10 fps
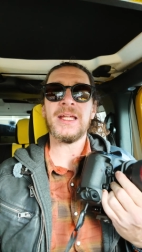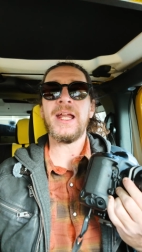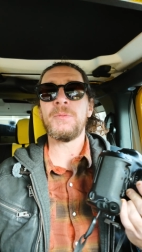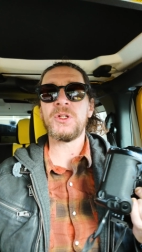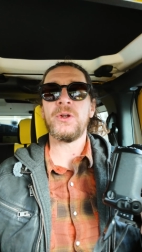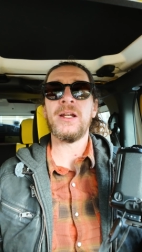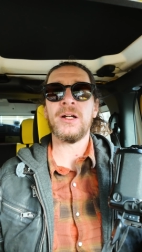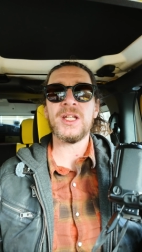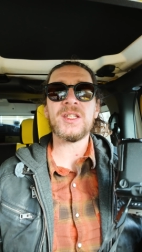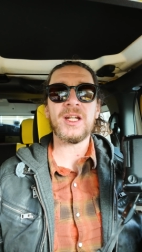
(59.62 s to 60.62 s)
and helps create
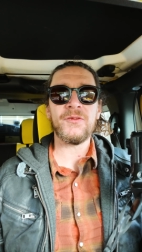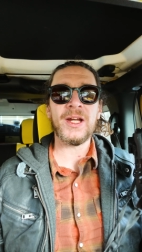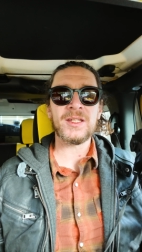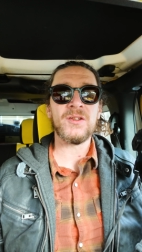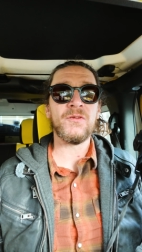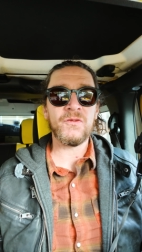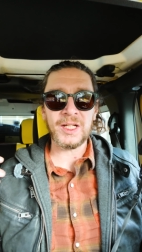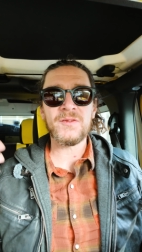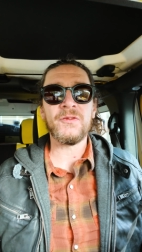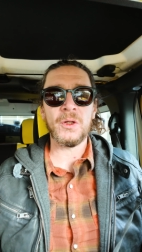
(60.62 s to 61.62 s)
artistic effects to
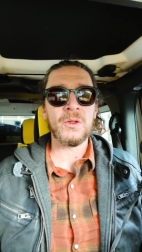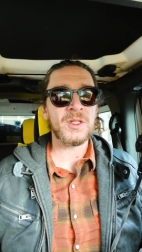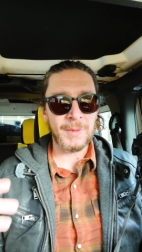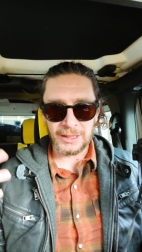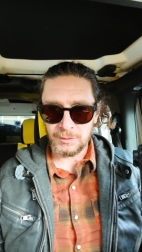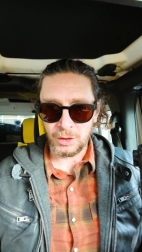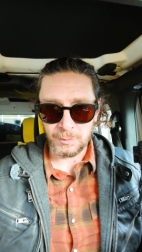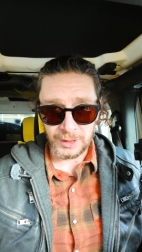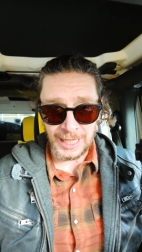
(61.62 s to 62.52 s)
fix photos and make them look more